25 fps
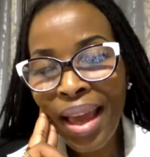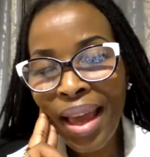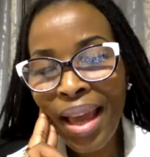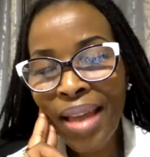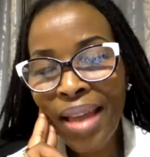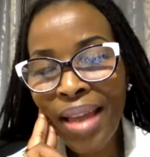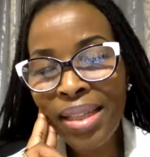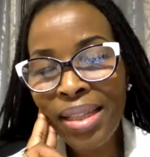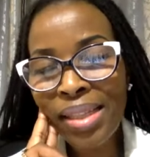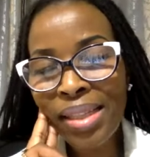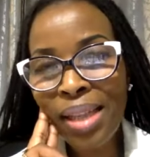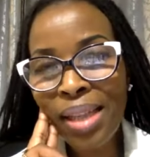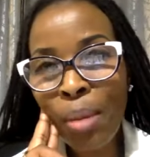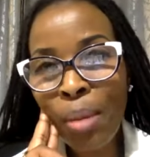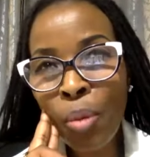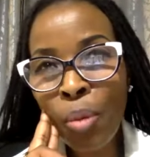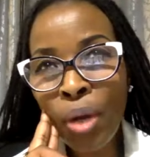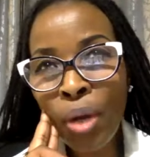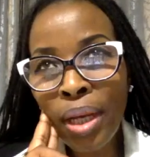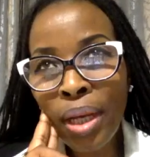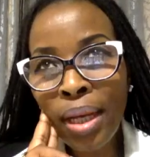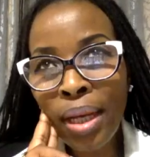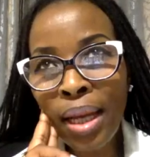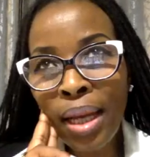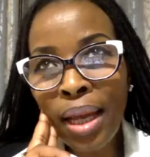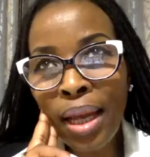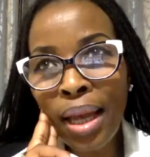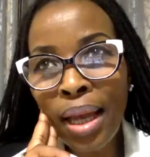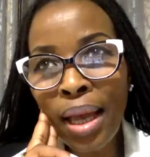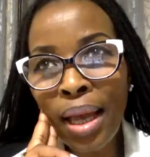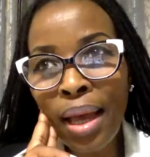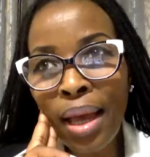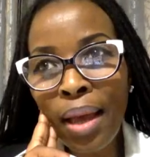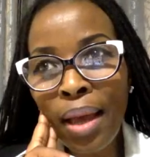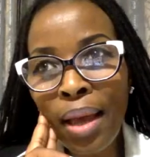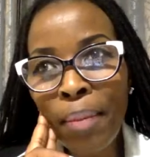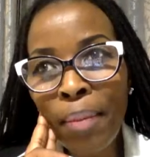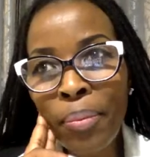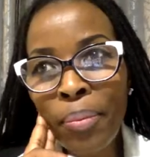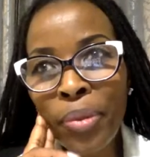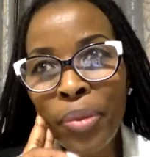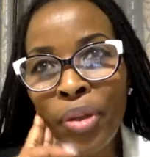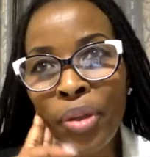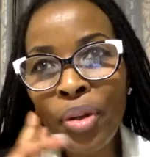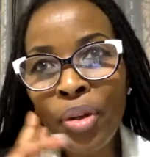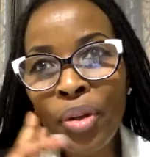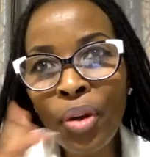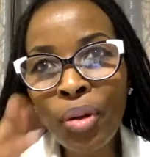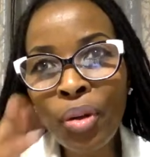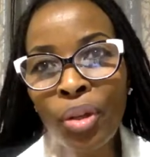And someone, um,
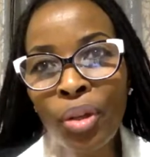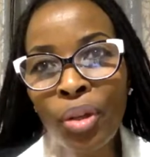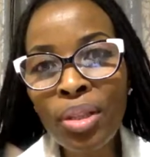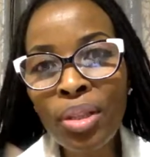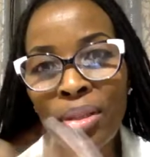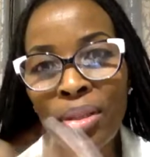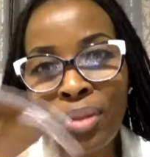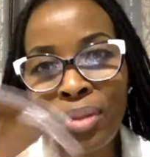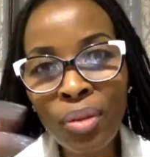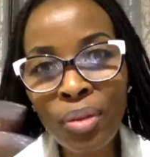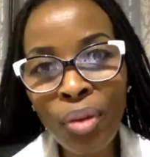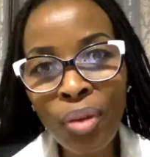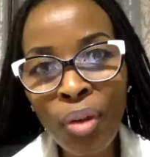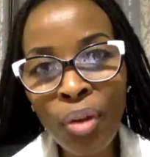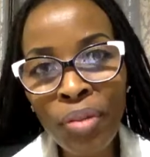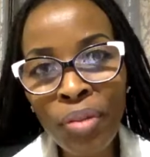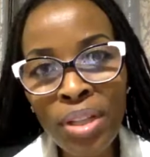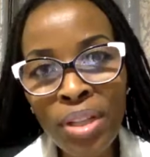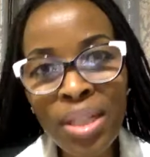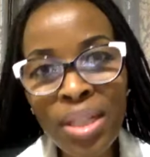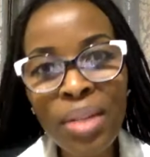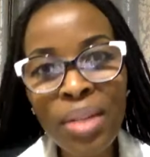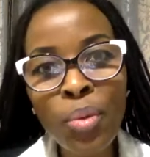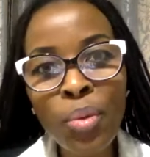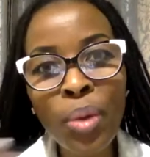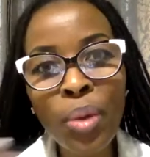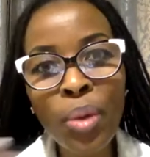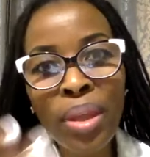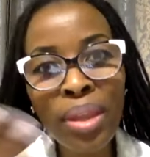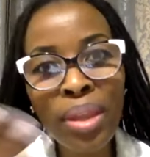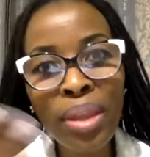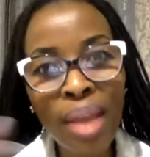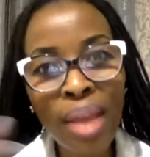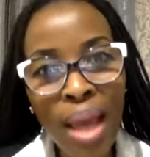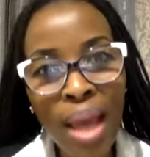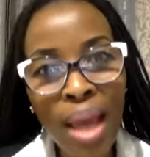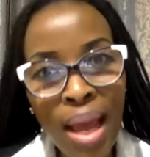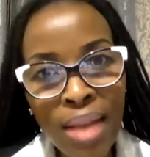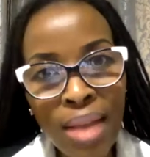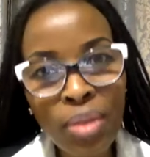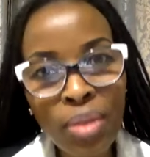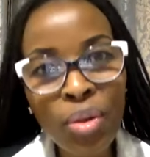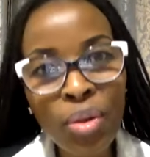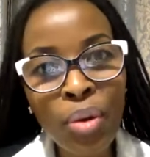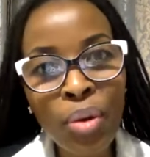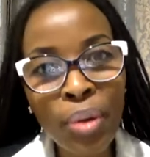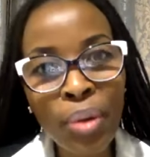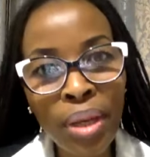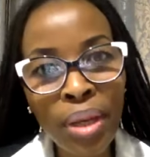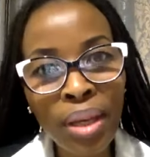you know, because obviously with ads
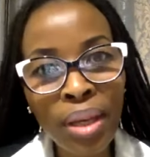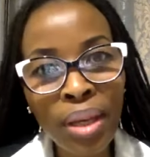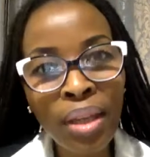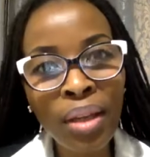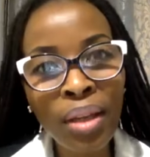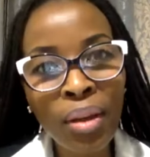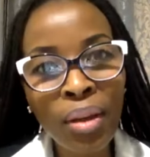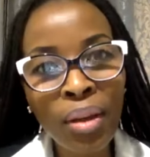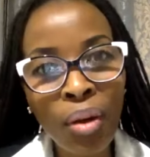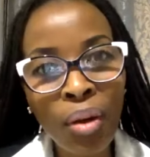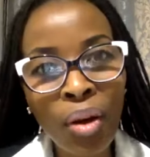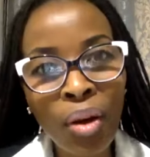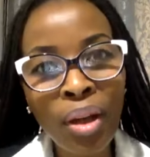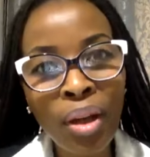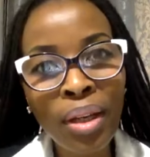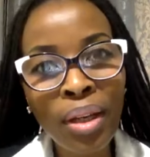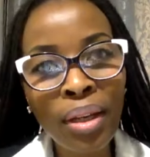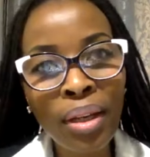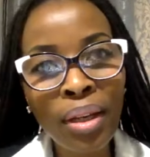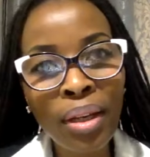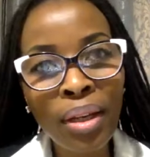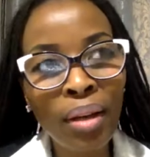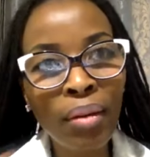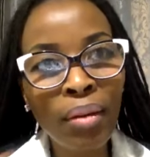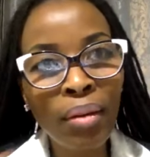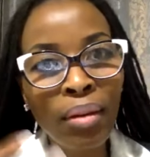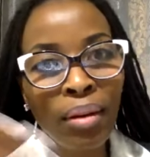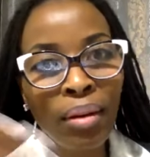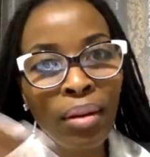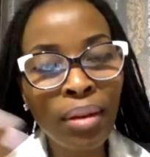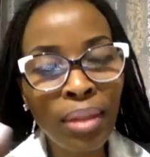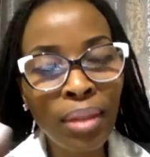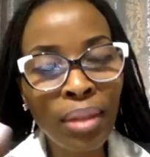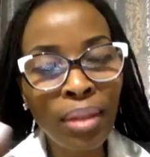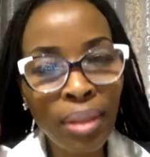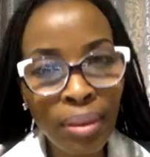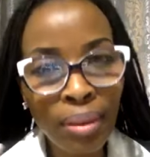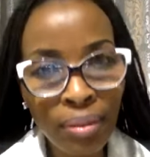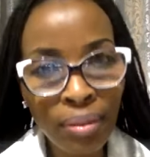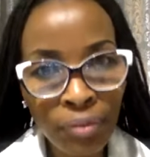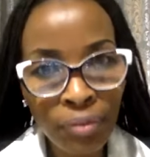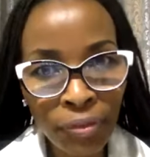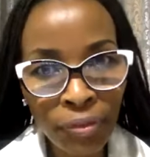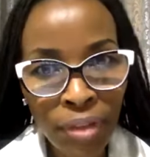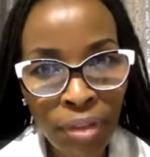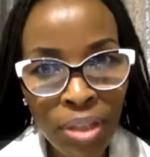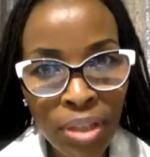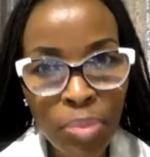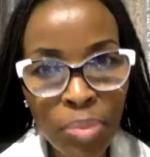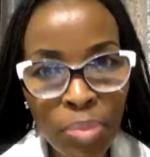going on on
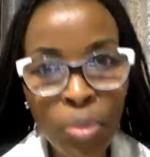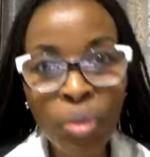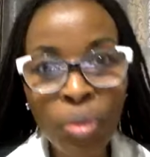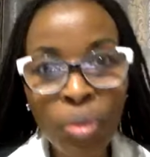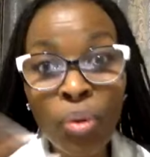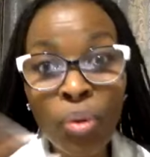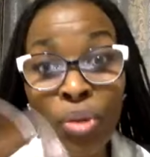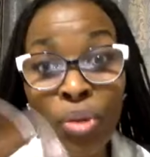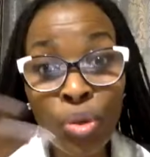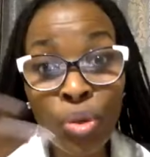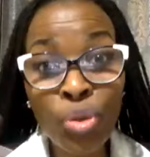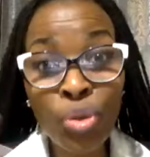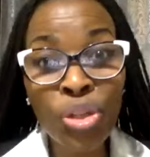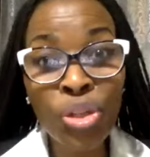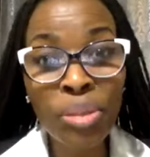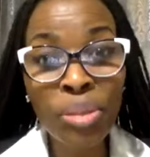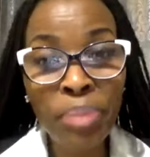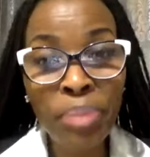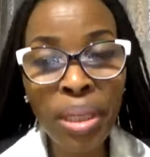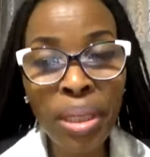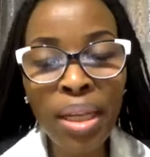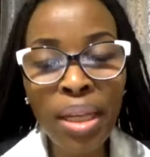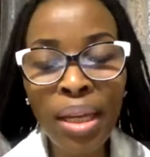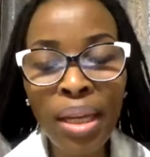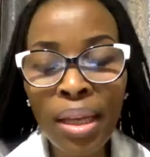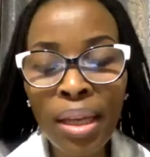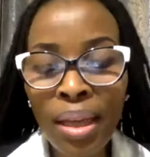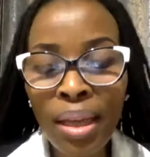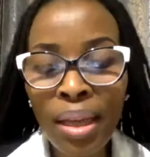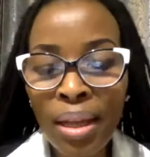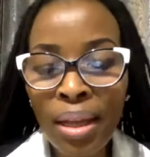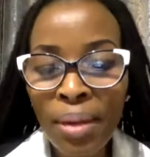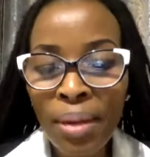Facebook or social media,